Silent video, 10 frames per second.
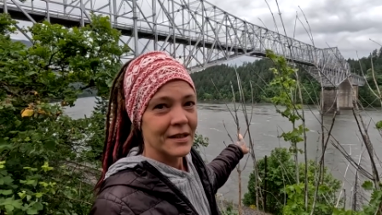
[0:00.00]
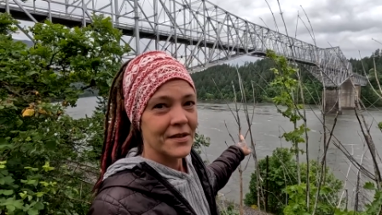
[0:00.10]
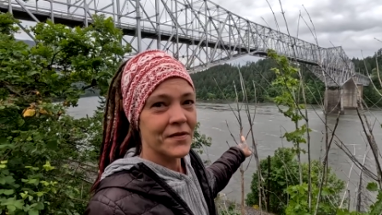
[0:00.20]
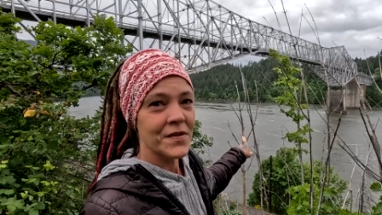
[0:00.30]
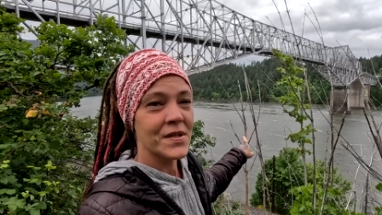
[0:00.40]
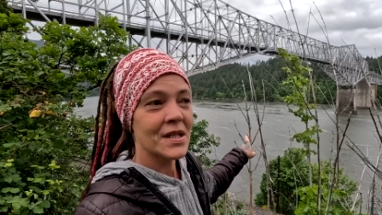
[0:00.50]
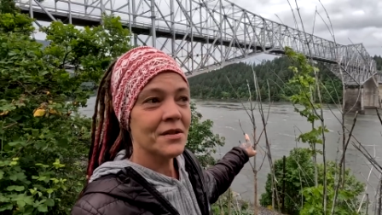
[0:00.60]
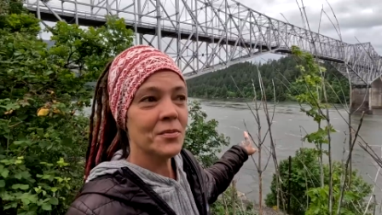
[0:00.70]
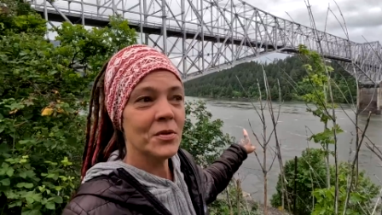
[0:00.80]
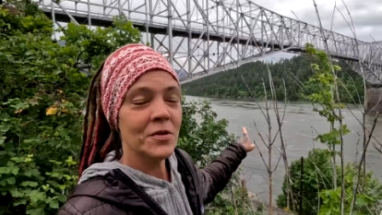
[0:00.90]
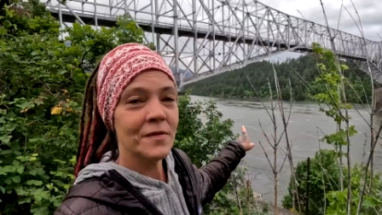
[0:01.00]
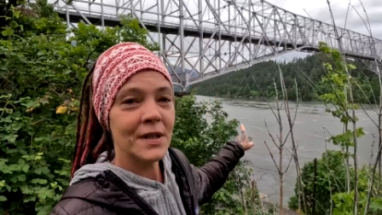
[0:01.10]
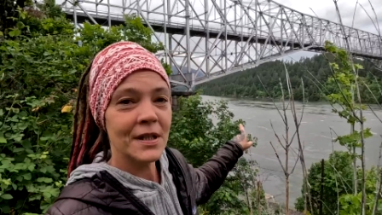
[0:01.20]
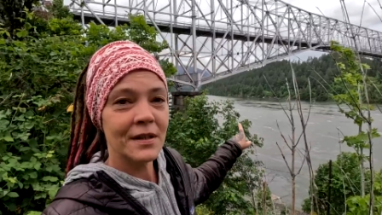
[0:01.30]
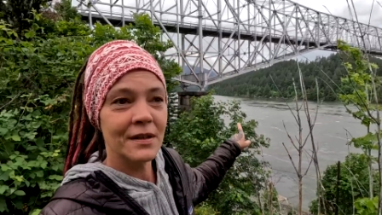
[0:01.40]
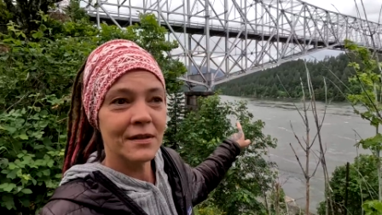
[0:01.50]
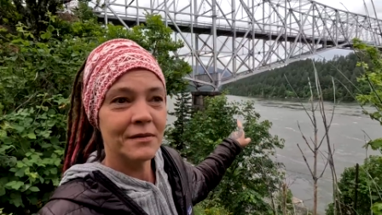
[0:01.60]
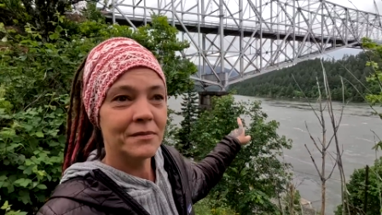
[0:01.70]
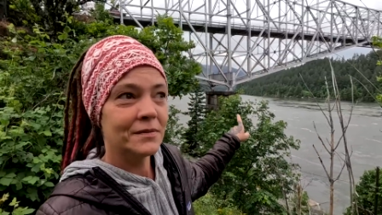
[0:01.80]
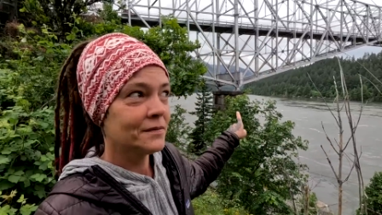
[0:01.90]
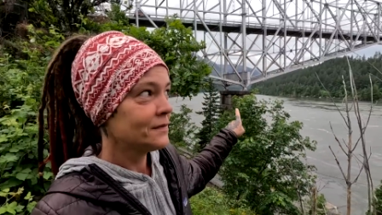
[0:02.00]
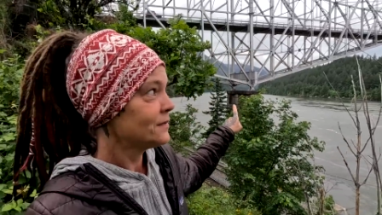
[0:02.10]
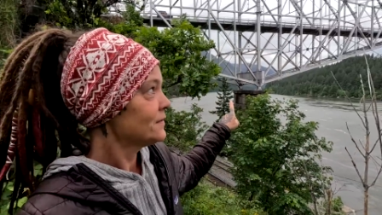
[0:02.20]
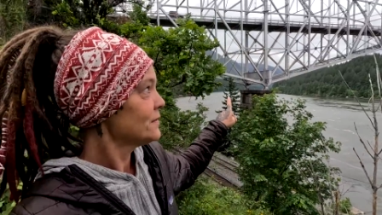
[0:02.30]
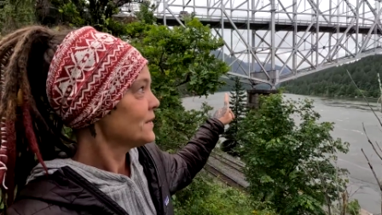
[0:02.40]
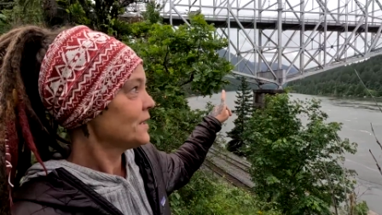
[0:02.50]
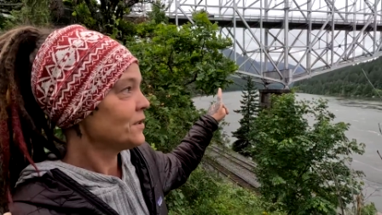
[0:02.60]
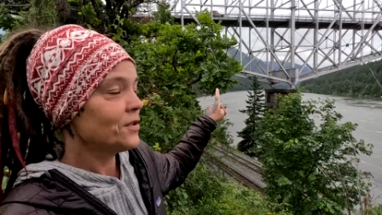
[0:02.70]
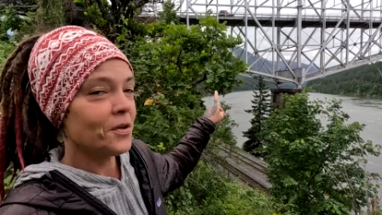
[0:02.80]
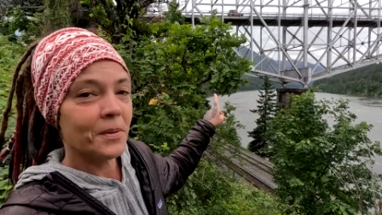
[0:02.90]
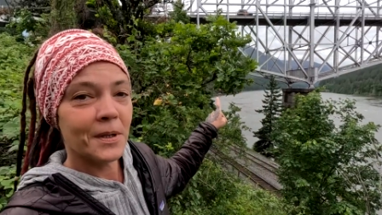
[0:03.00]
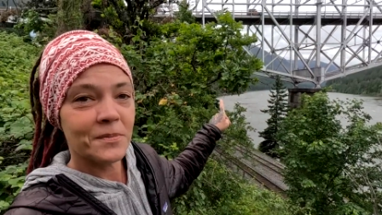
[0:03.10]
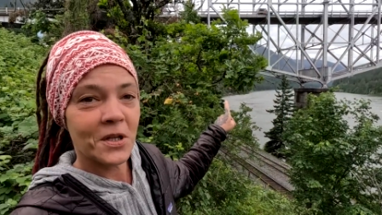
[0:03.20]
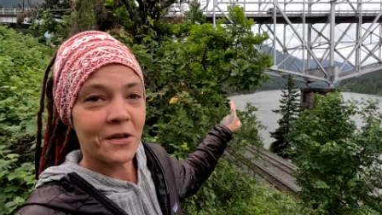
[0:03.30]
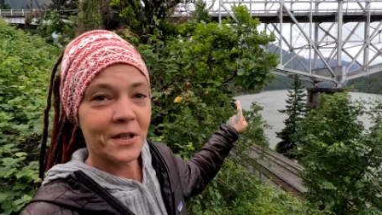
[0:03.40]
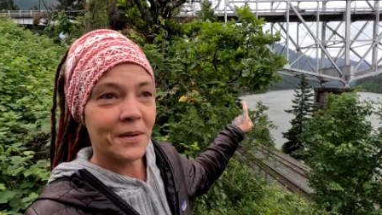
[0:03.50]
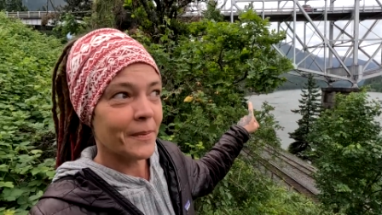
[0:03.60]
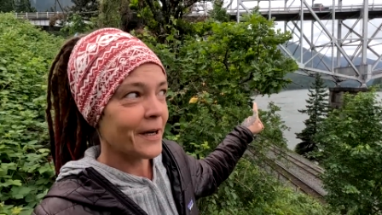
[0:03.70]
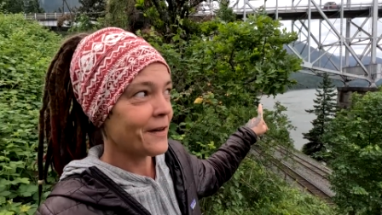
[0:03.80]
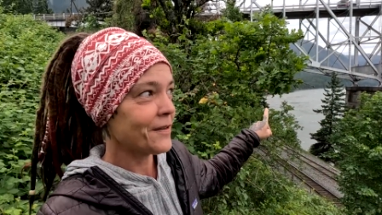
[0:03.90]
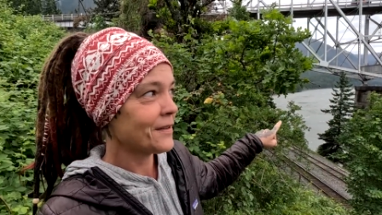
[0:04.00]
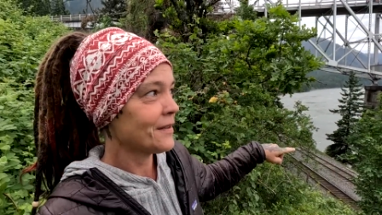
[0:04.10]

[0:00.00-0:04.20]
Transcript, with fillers: If you've seen the movie, then you know what I'm talking about.